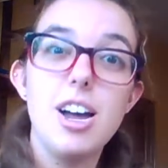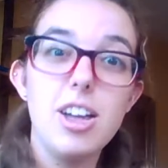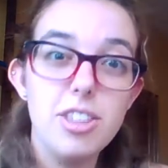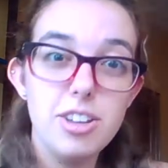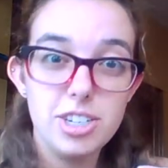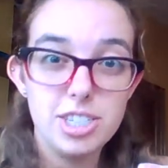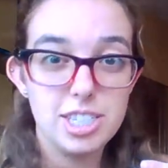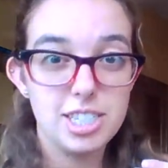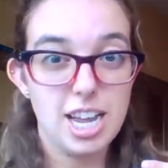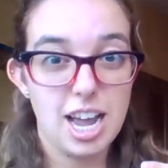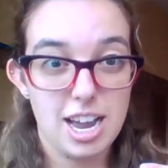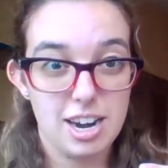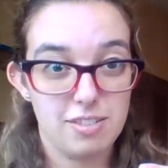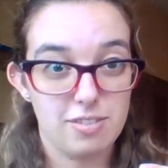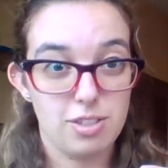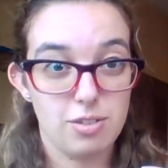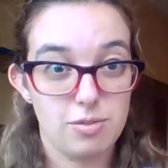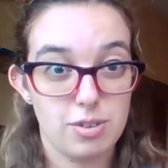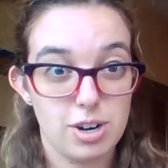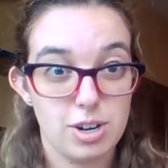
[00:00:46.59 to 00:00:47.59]
other side
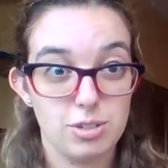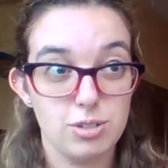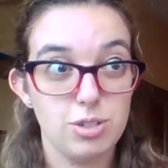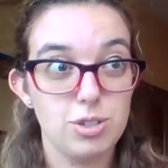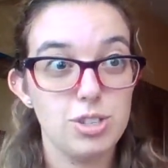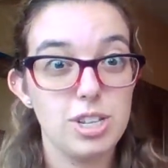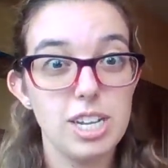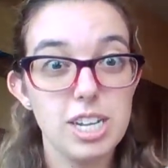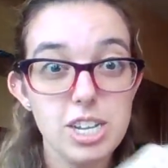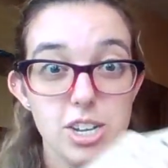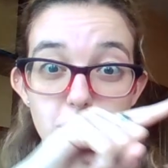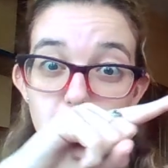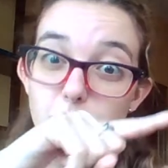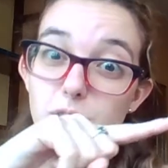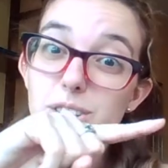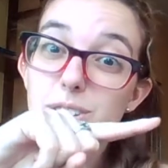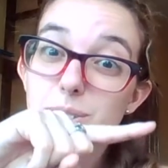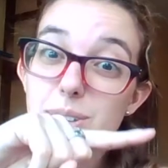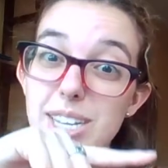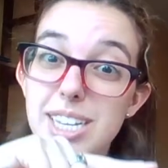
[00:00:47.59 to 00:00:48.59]
of the road so that
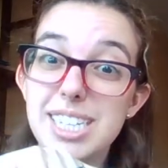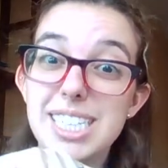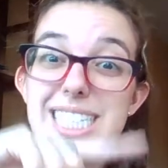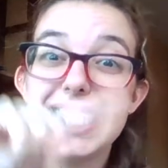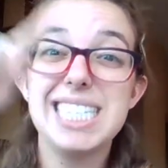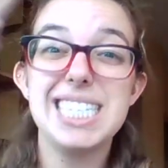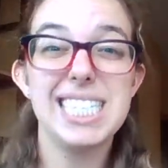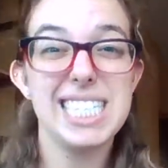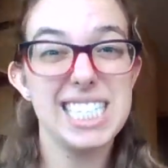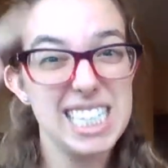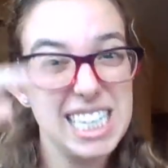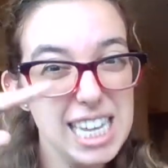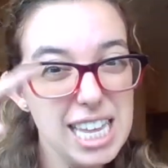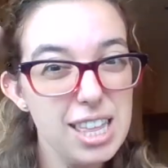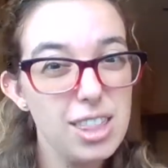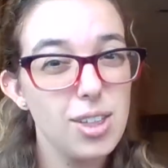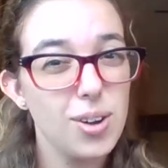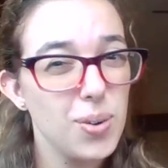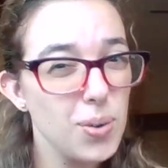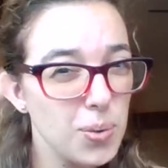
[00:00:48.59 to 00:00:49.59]
you can see
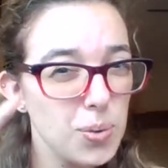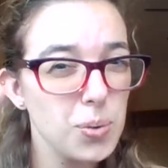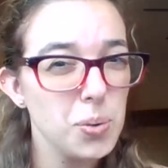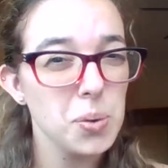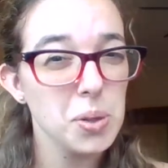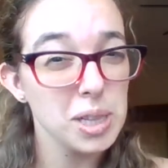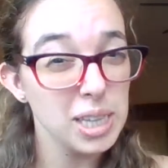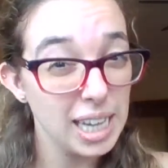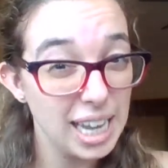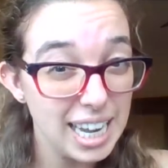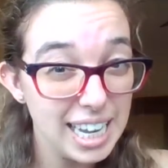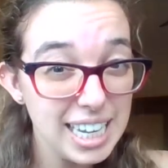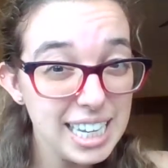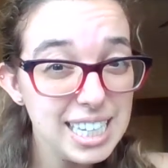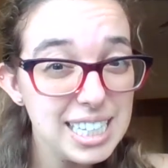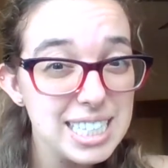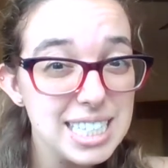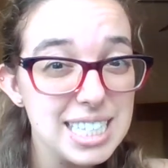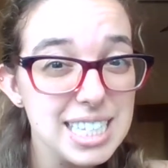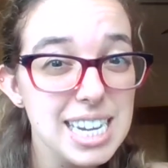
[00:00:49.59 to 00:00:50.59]
the whole
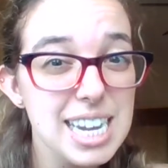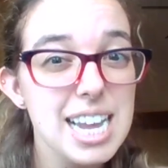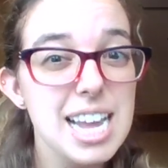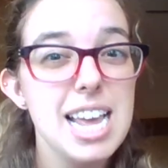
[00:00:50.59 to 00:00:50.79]
light.